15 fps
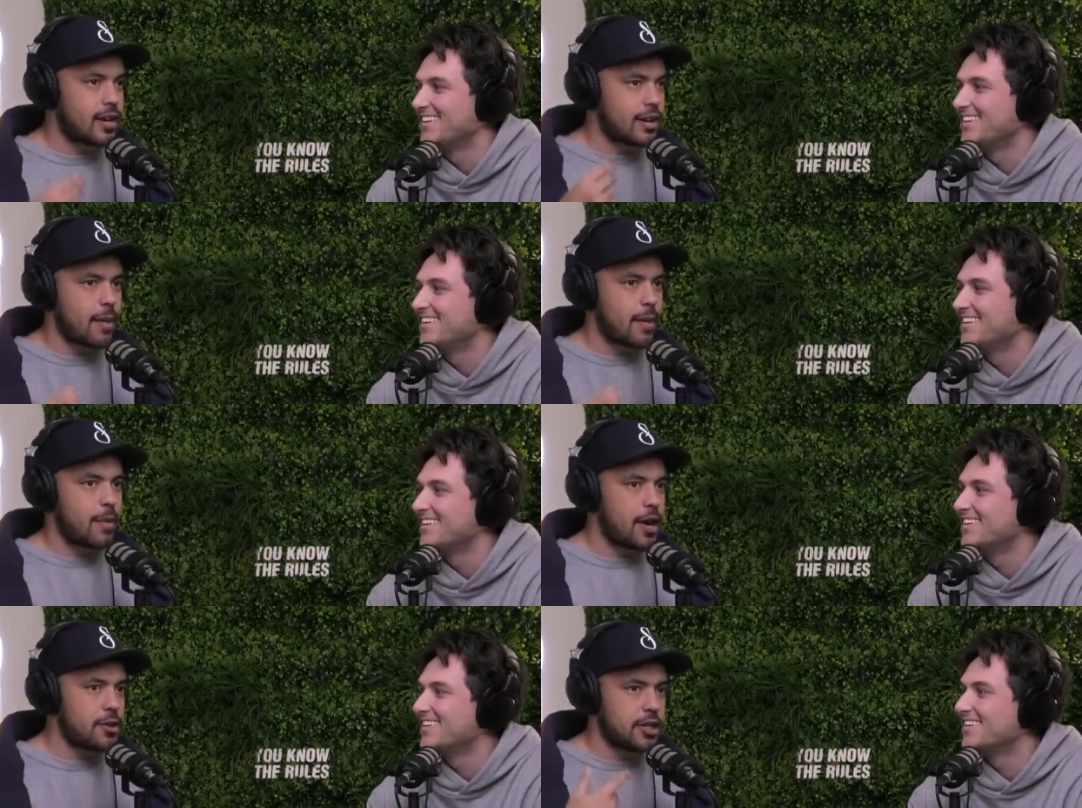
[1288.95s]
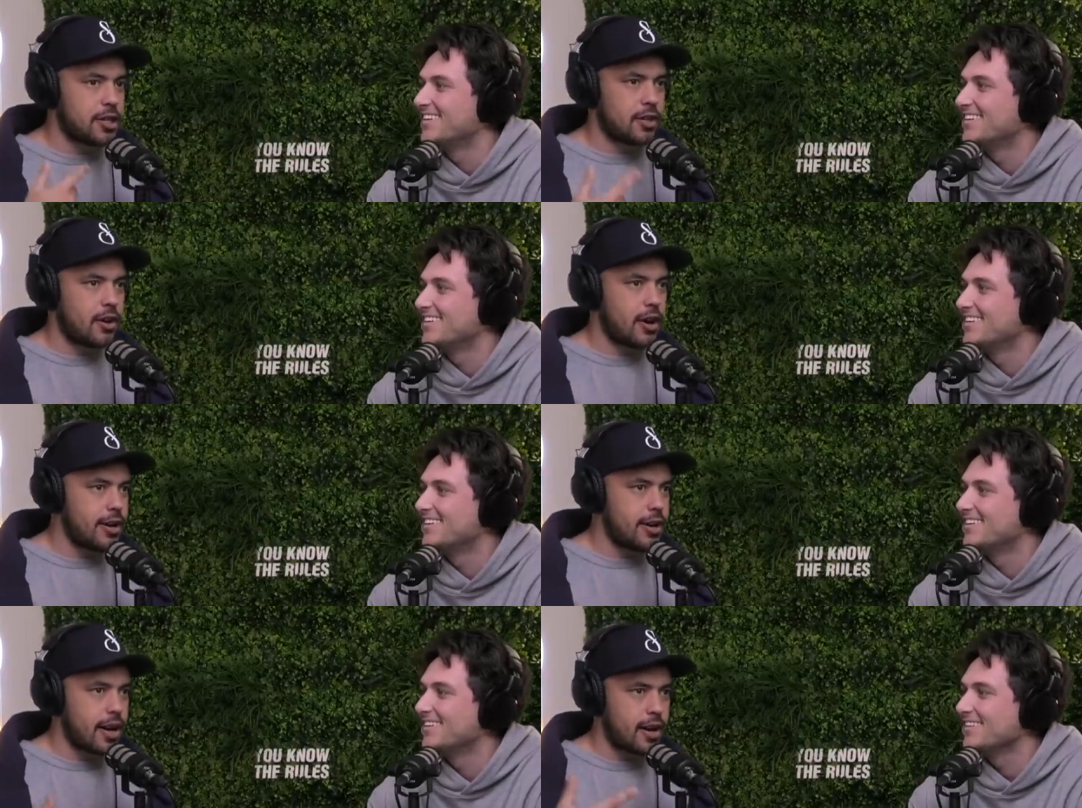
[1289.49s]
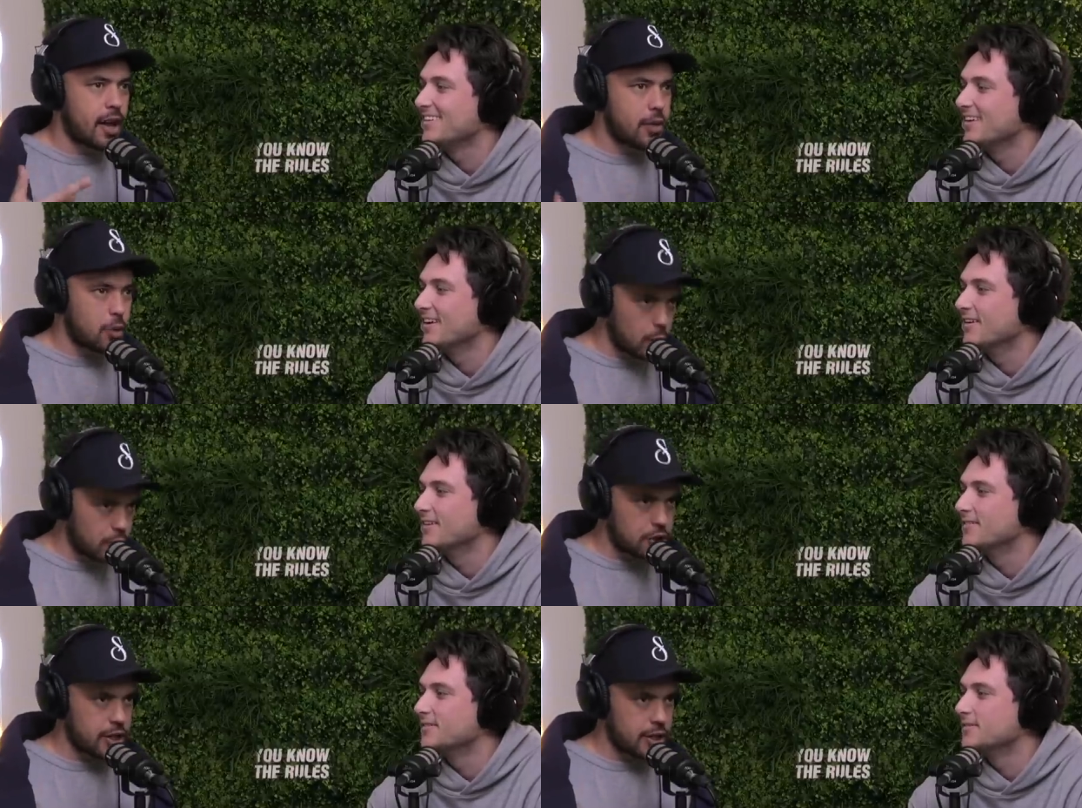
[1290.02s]
Speaker 1: of got that punchy line. And
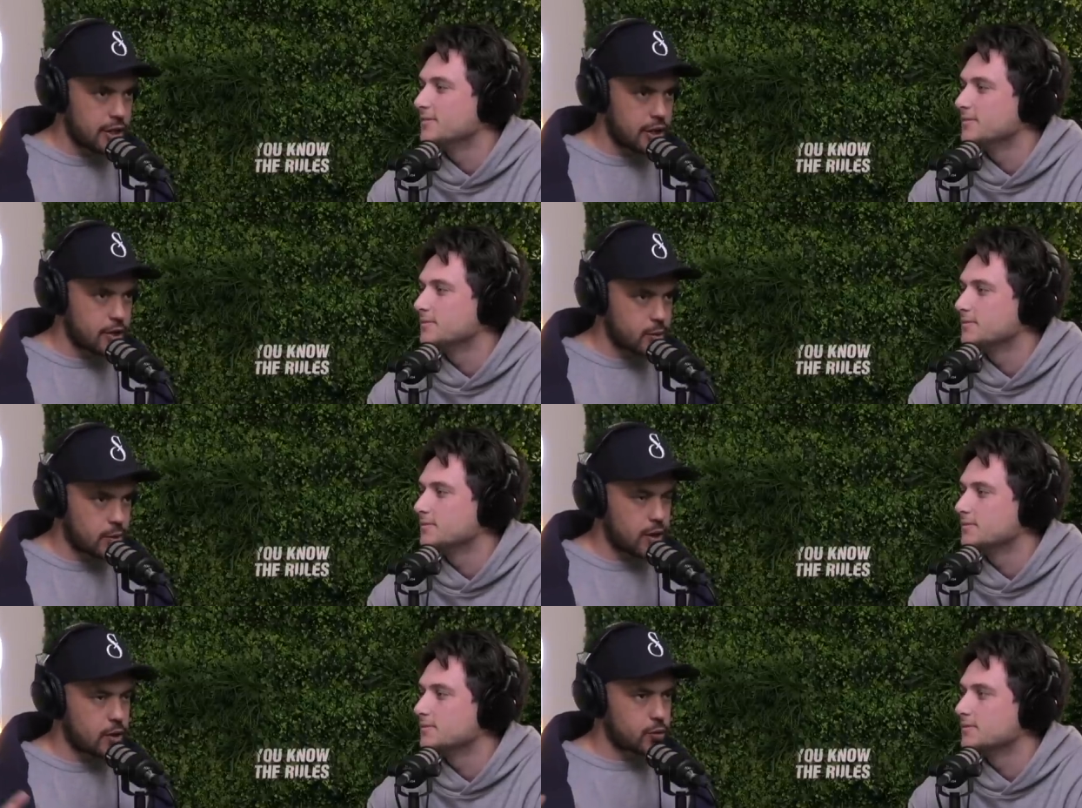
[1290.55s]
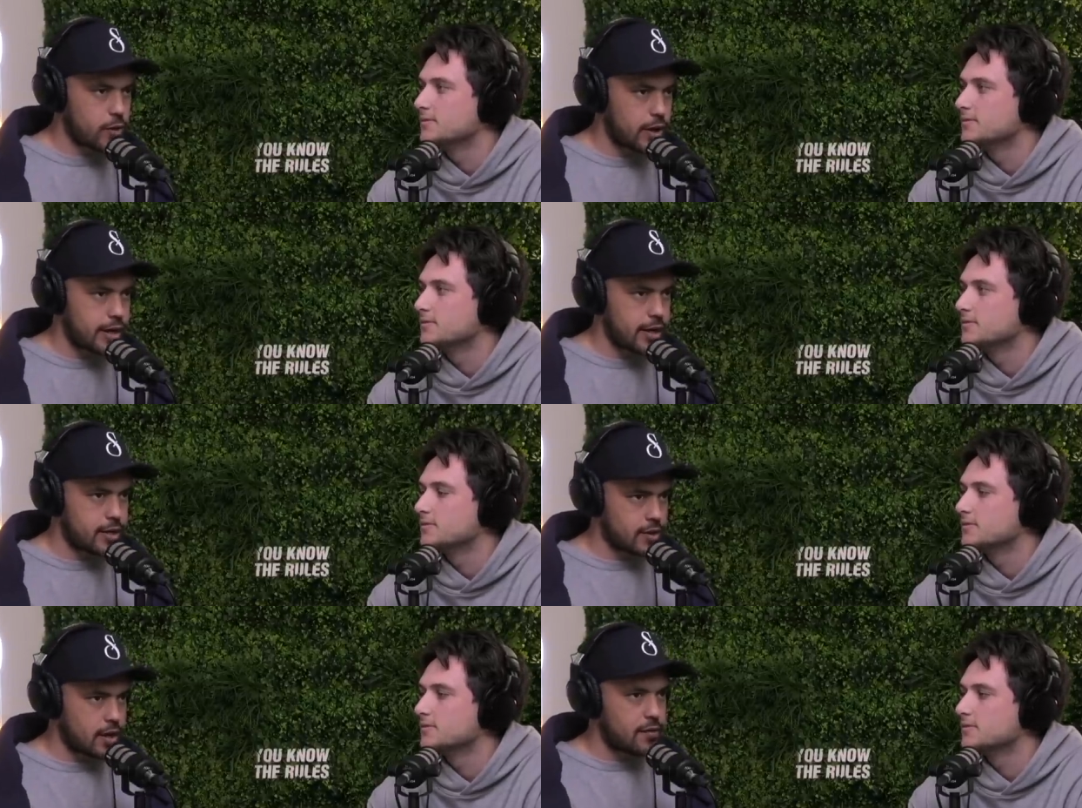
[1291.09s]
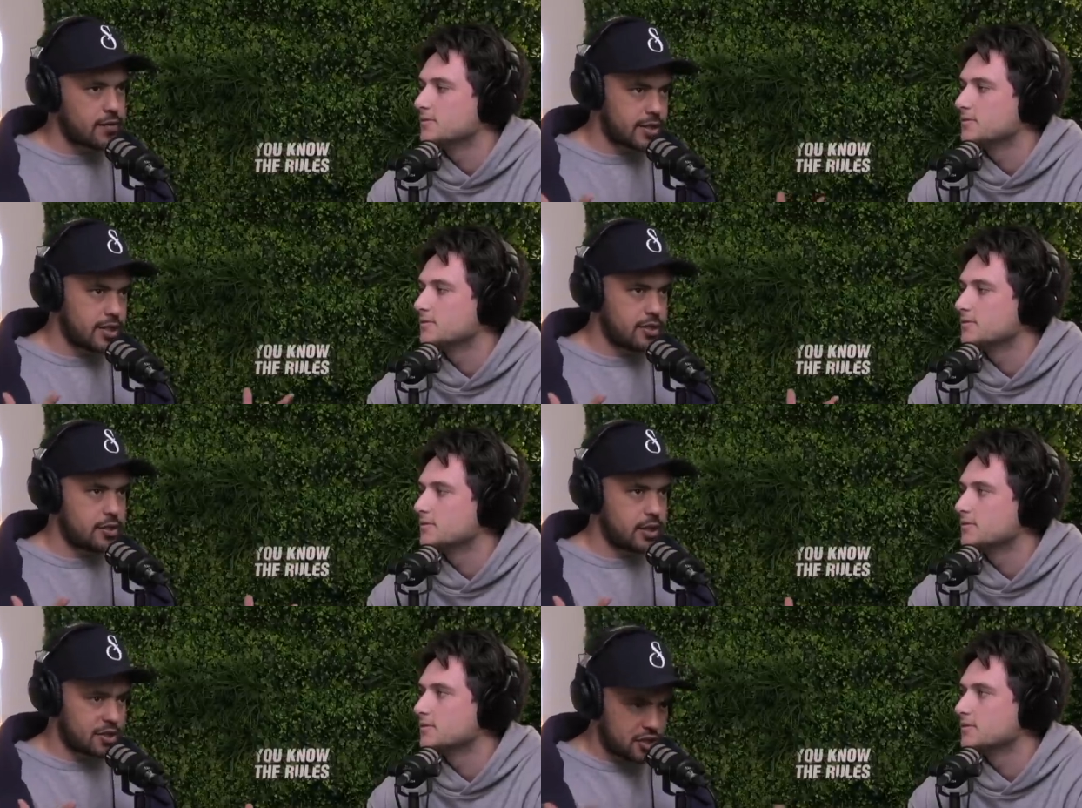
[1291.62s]
I thought of she knows when I was running because
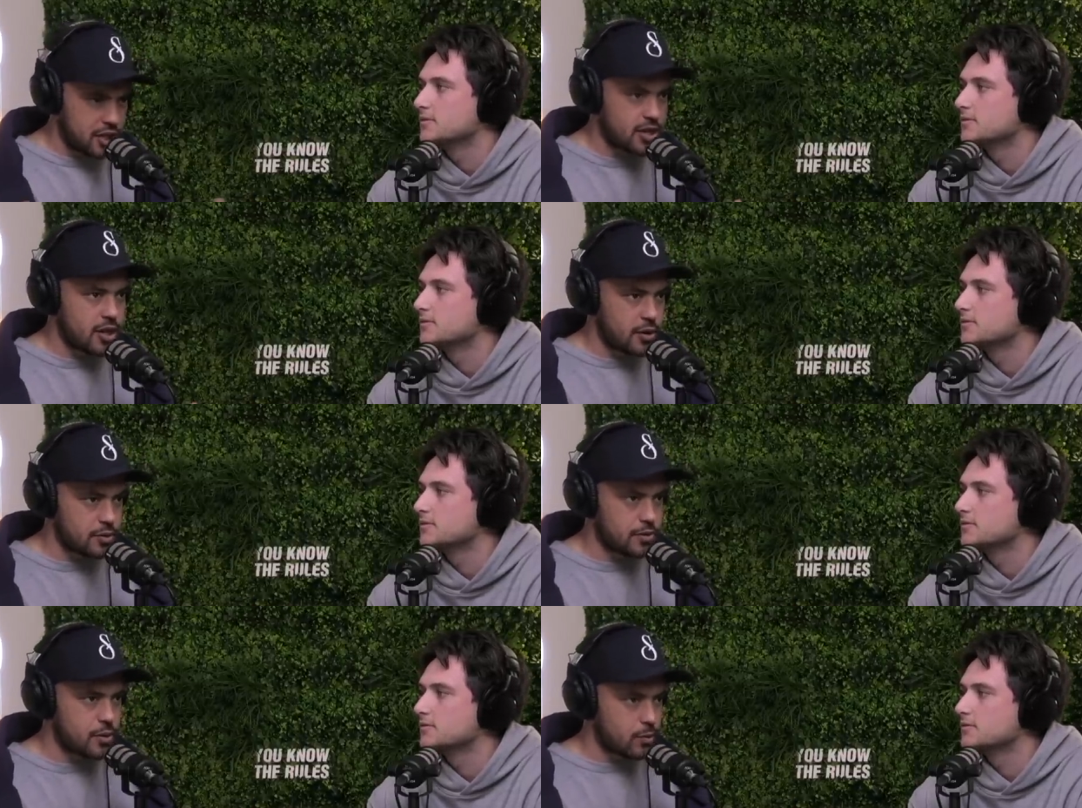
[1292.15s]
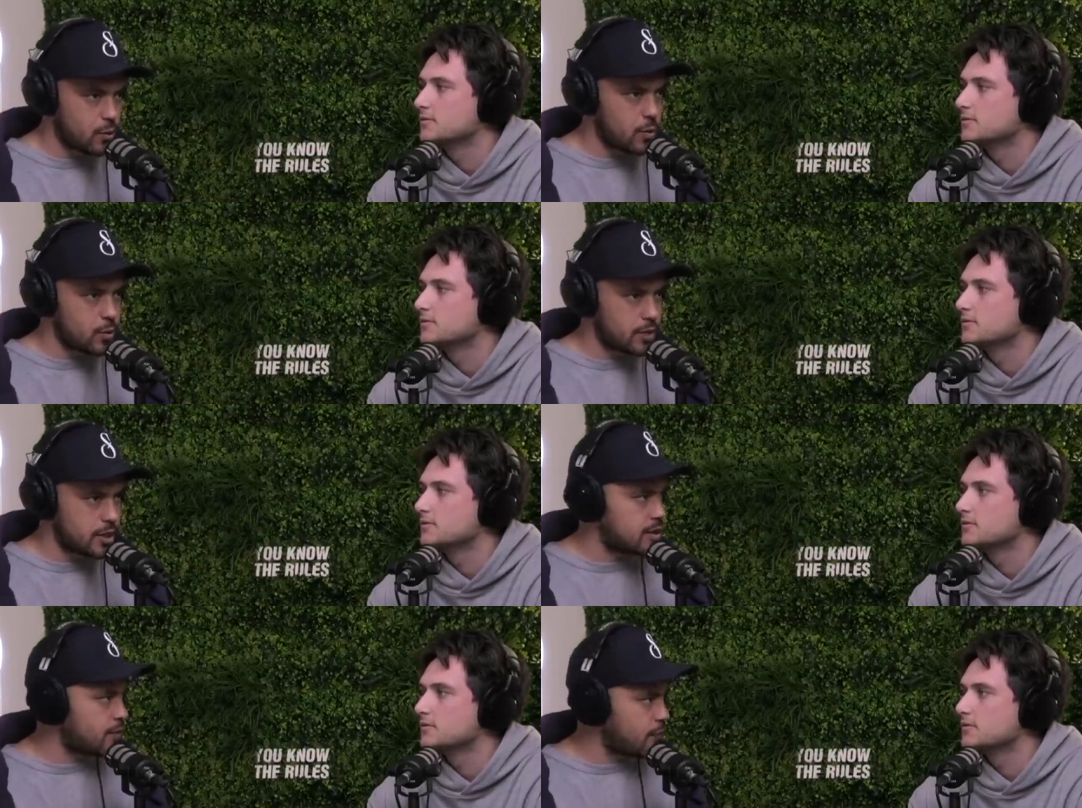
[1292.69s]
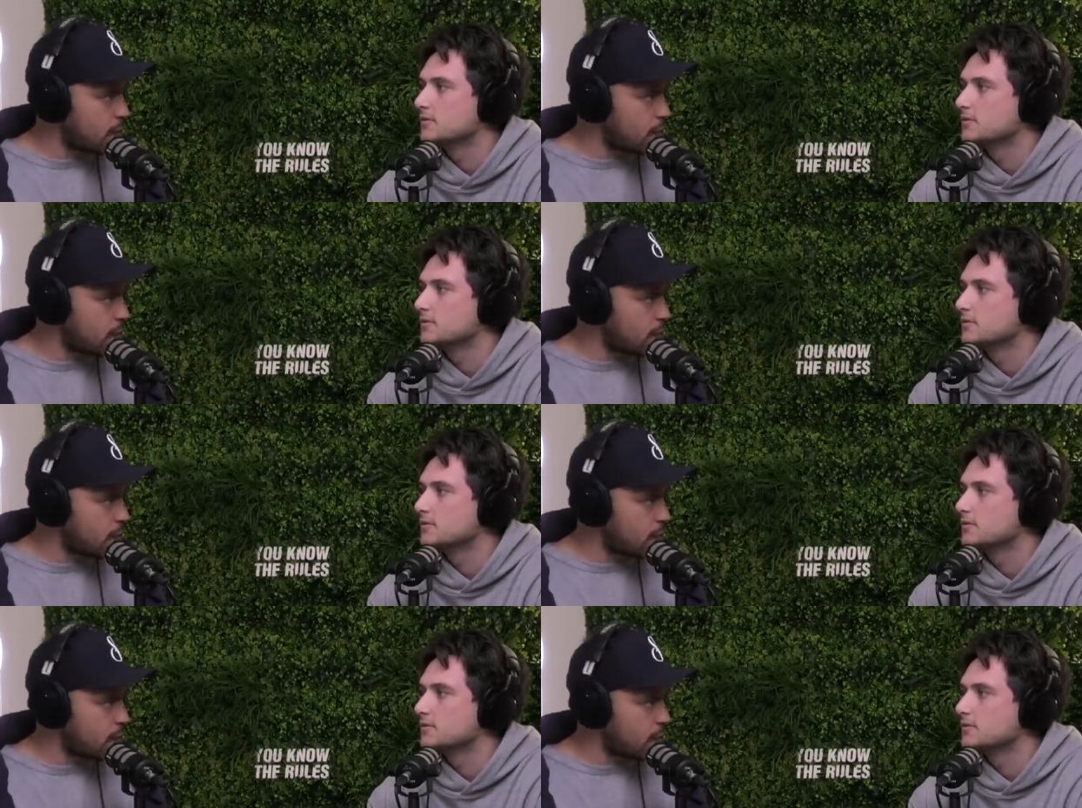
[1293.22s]
obviously, like, she knows the rules is